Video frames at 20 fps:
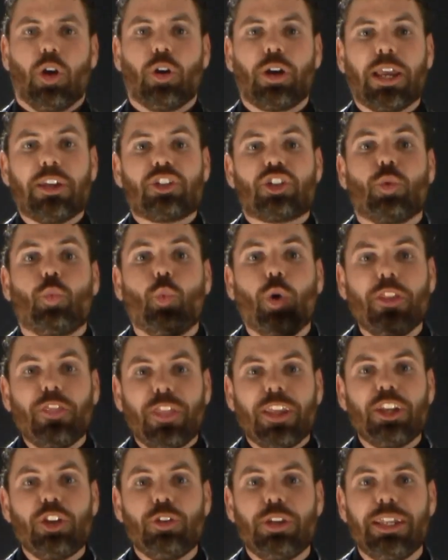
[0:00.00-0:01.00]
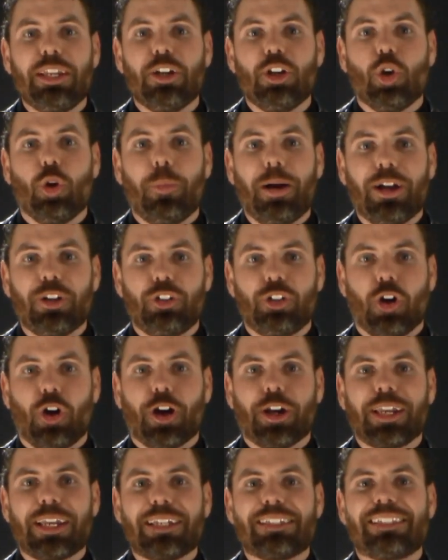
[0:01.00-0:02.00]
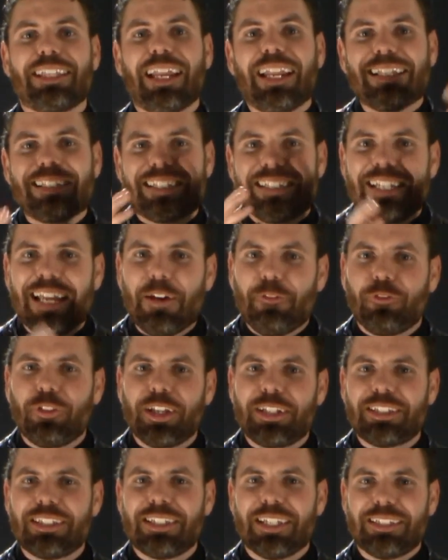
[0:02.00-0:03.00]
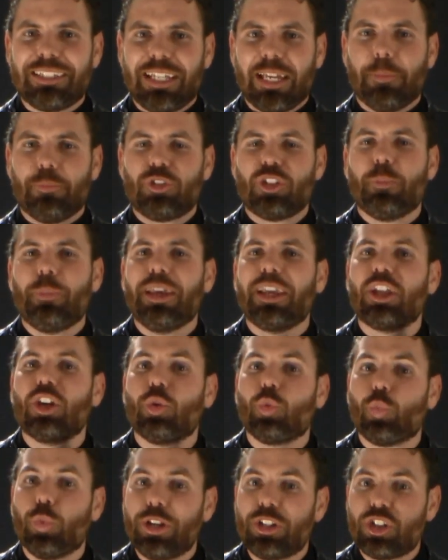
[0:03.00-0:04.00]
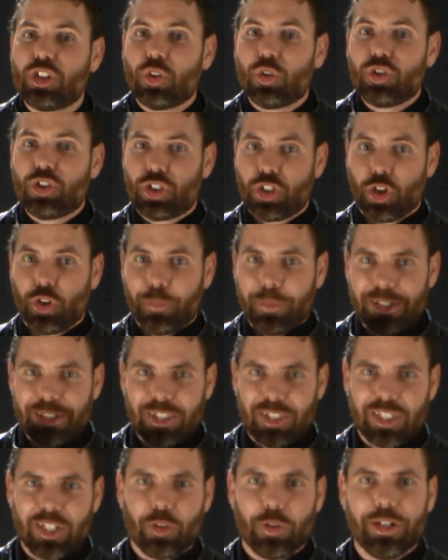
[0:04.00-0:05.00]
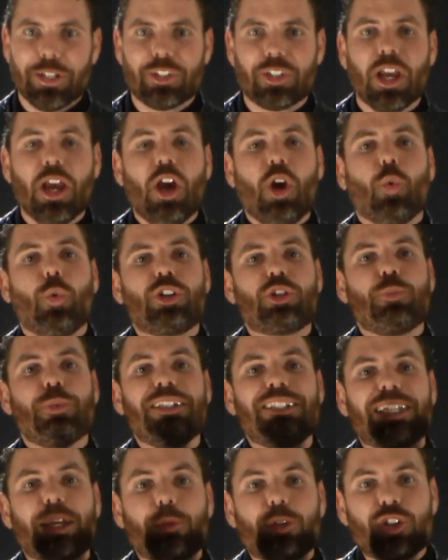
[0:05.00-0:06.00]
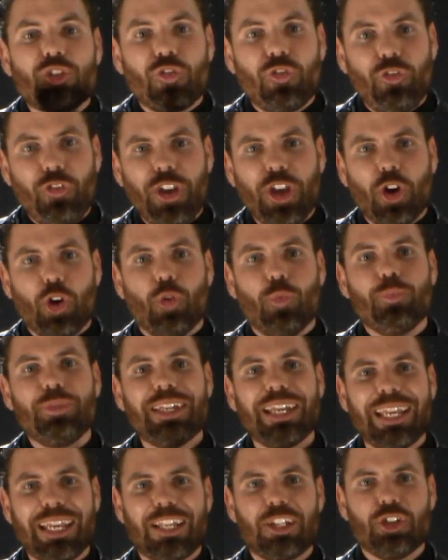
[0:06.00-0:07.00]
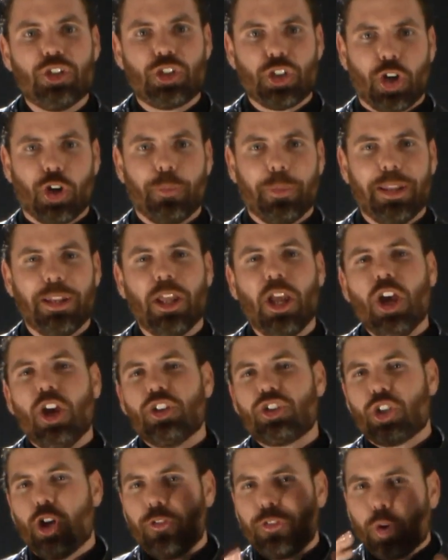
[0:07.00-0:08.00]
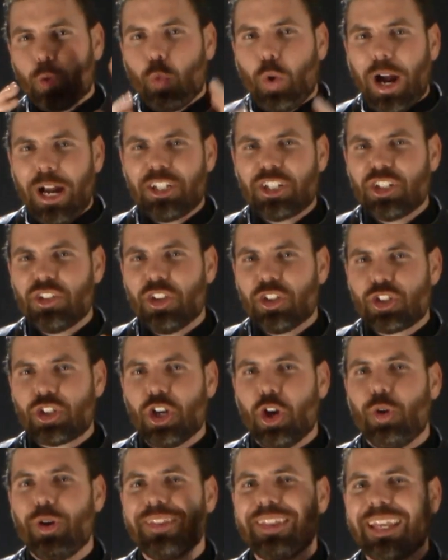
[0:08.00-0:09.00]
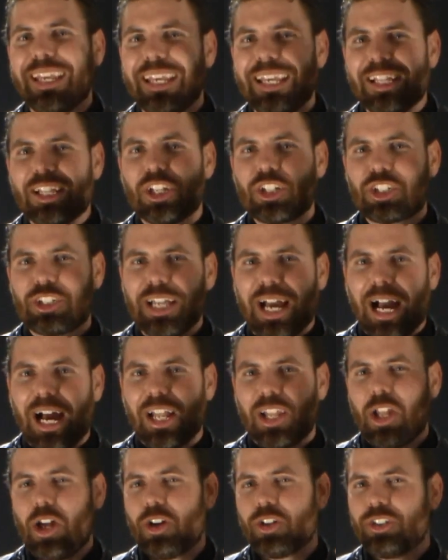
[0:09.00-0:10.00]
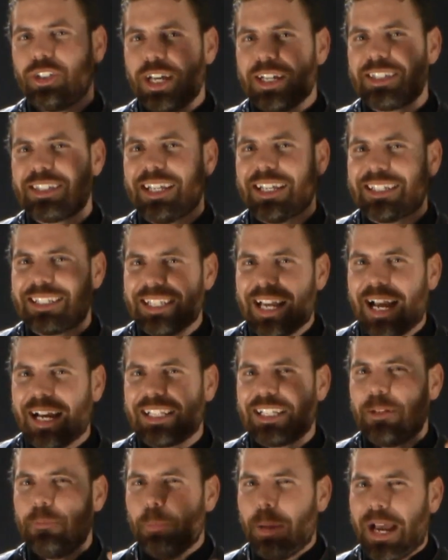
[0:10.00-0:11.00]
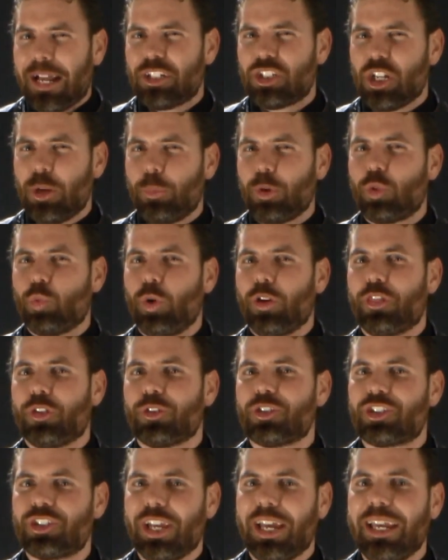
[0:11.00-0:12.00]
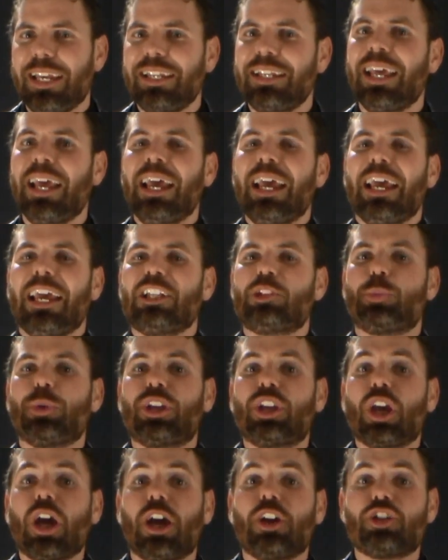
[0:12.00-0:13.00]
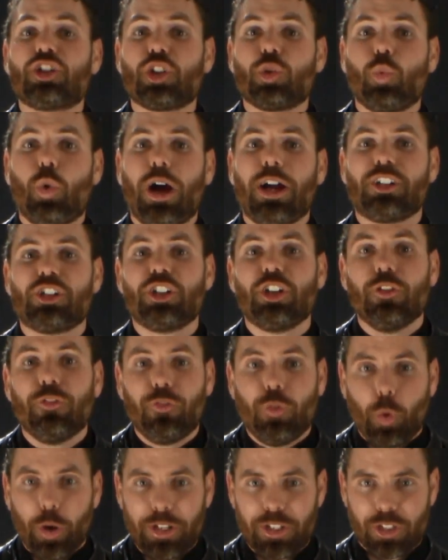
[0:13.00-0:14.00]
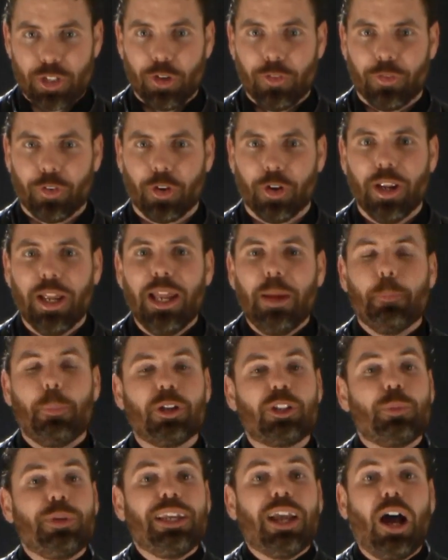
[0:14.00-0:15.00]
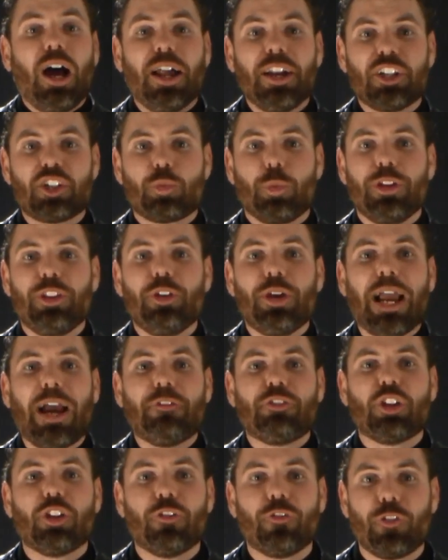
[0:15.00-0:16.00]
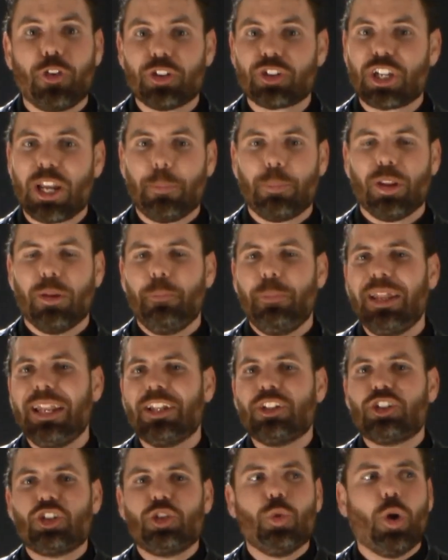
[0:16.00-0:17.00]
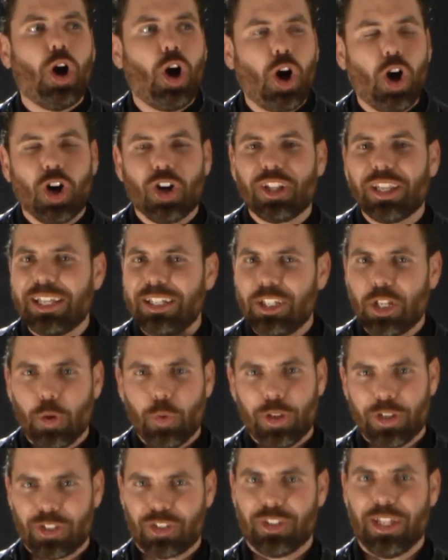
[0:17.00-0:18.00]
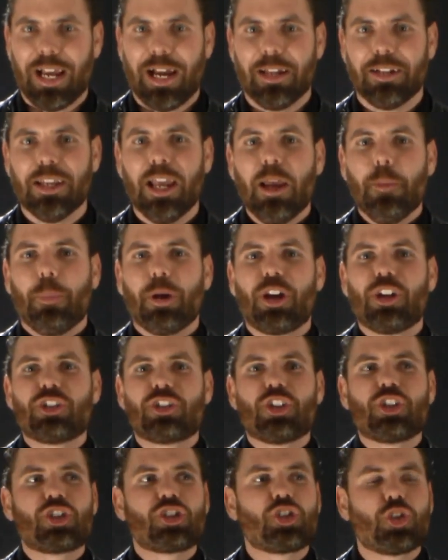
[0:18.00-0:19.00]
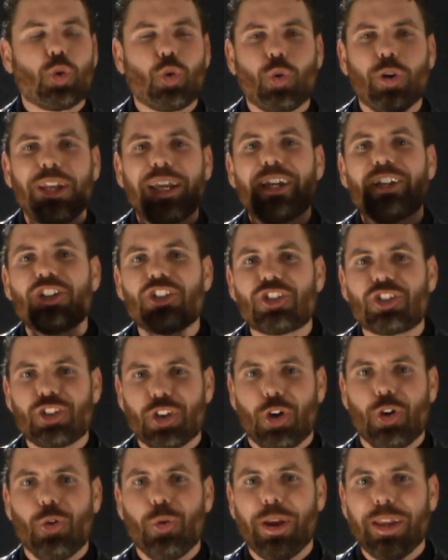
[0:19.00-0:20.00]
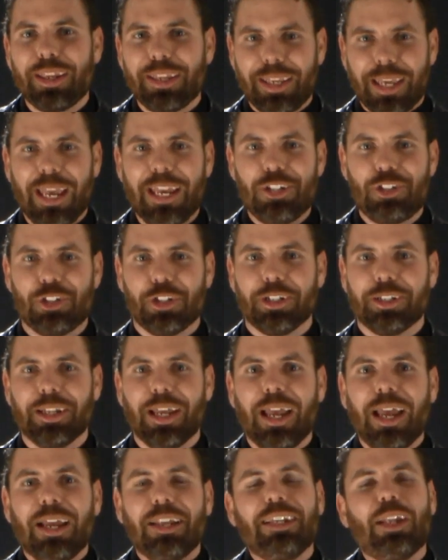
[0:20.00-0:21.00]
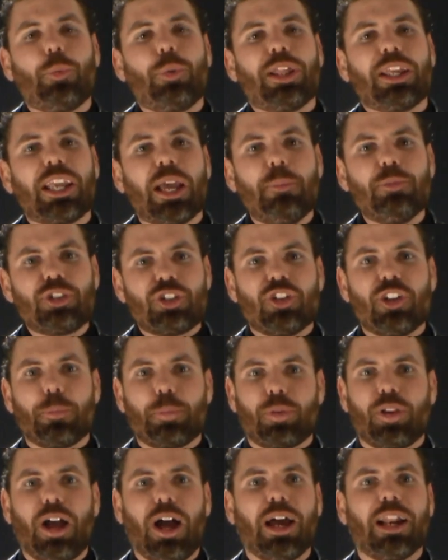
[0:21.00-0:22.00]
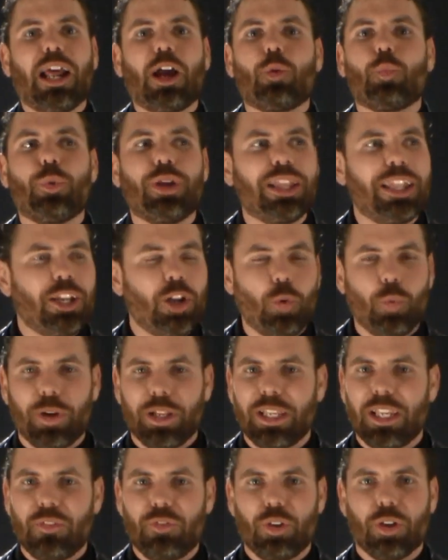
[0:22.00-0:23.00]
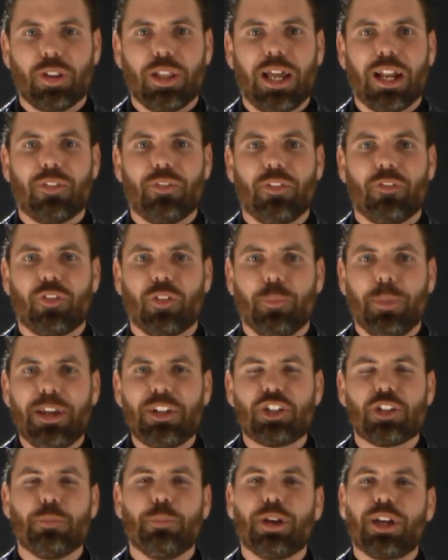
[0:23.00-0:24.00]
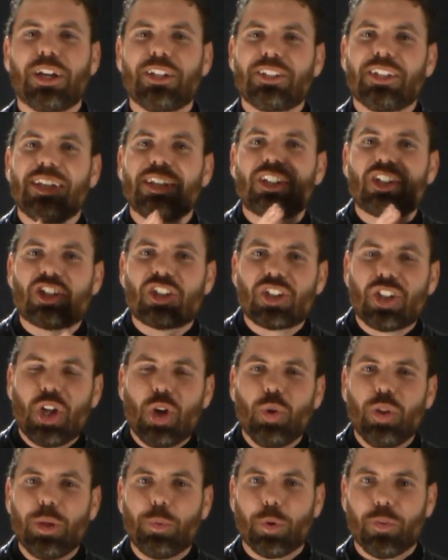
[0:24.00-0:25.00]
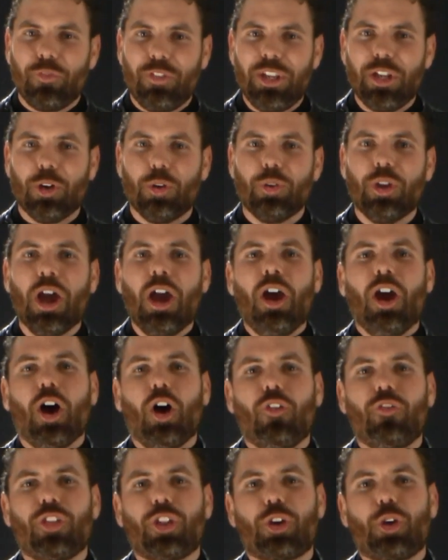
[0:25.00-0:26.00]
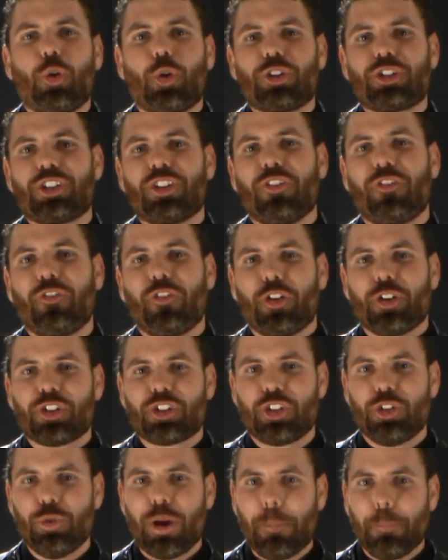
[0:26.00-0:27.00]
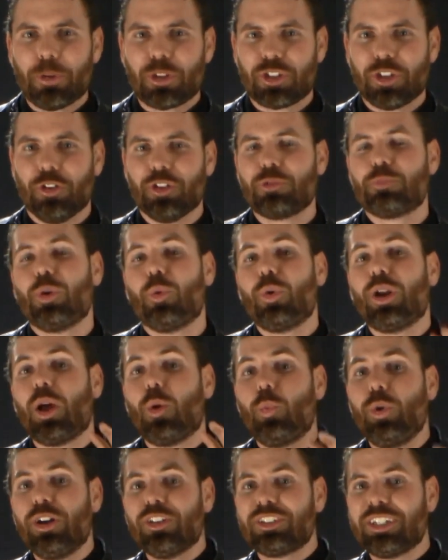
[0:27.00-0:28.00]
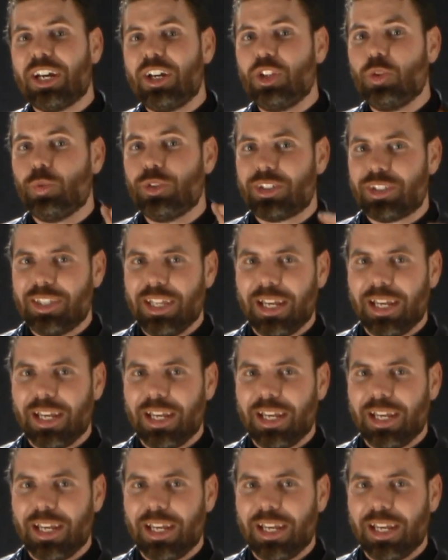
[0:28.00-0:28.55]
Okay, so one thing you need to know about Dark is that it's Netflix's attempt to make an original German series, which means it was filmed in German. So if you're watching the show and the English dialogue doesn't exactly match up with what they're saying, it's because you're watching a voiceover. But to be honest with you, after the first couple of minutes, you hardly notice that because the story is so engaging. Now, when it comes to the plot, I really don't want to give you a lot of information because it is slowly revealed over the course of the first 2 episodes. But what I will tell you is